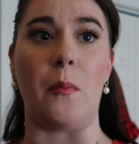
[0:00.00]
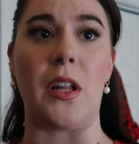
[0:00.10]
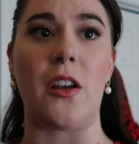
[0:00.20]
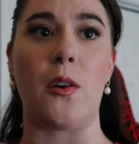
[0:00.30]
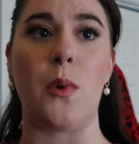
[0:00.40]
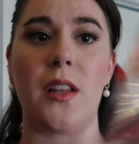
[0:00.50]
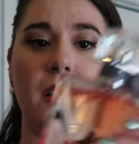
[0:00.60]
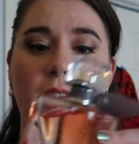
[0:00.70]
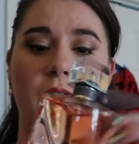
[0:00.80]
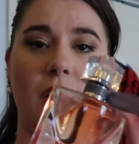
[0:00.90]
I'm gonna go with
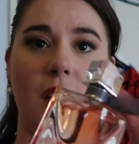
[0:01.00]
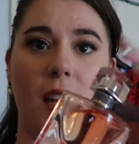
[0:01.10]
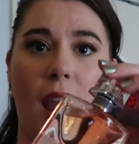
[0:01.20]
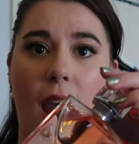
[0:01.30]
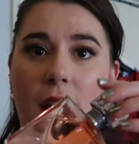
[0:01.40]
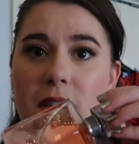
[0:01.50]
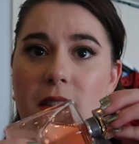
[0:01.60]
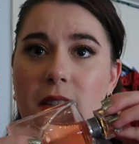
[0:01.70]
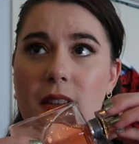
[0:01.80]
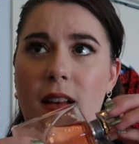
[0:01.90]
La Vie
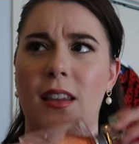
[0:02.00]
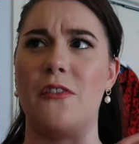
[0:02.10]
Est